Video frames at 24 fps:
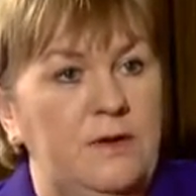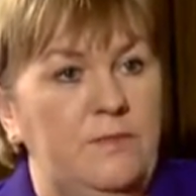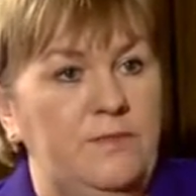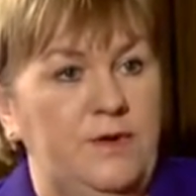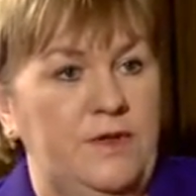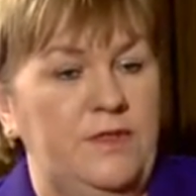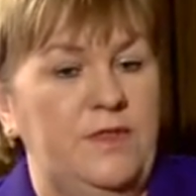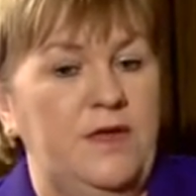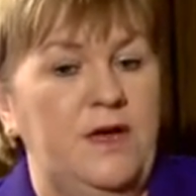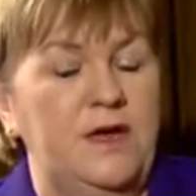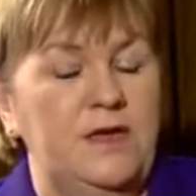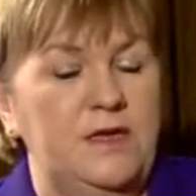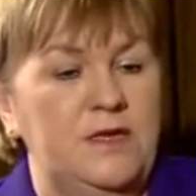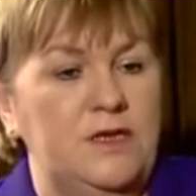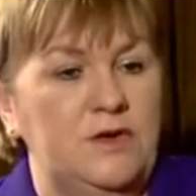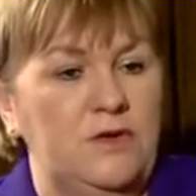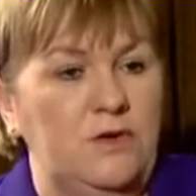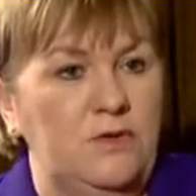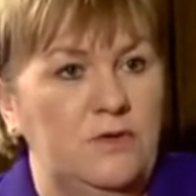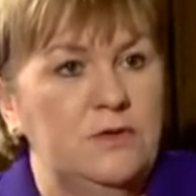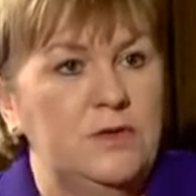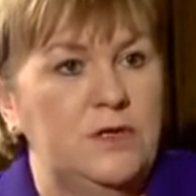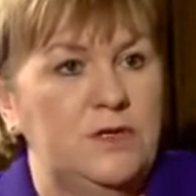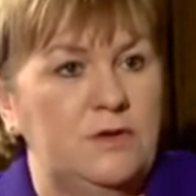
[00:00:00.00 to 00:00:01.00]
But that is
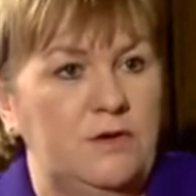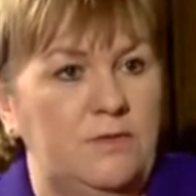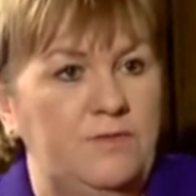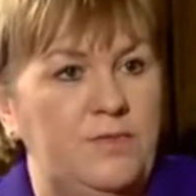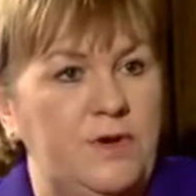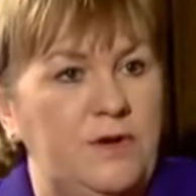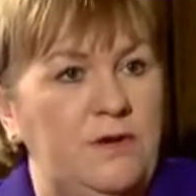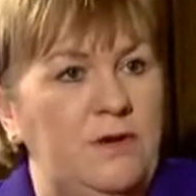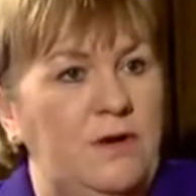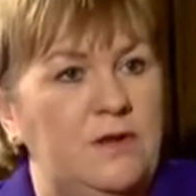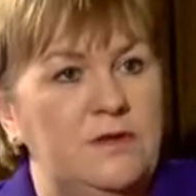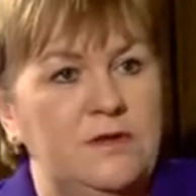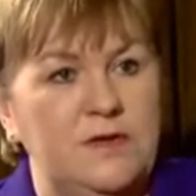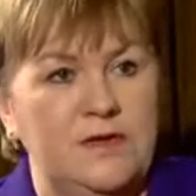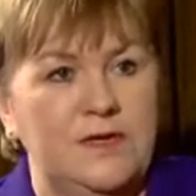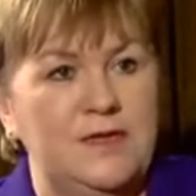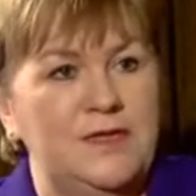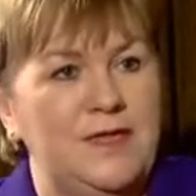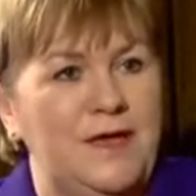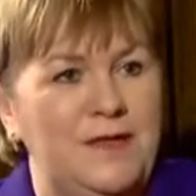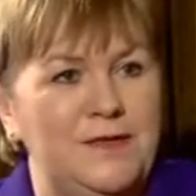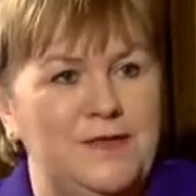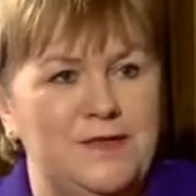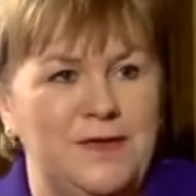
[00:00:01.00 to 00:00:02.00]
also about
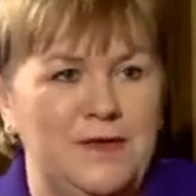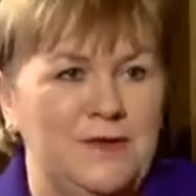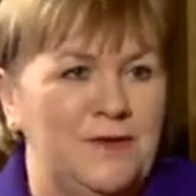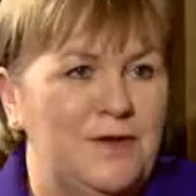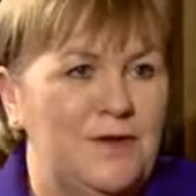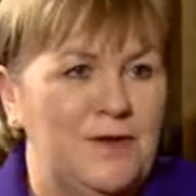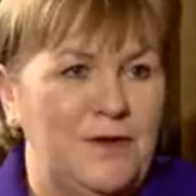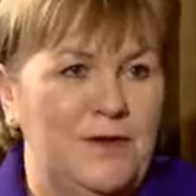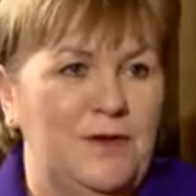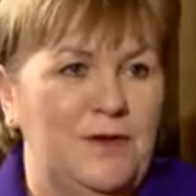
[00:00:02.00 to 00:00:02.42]
understanding.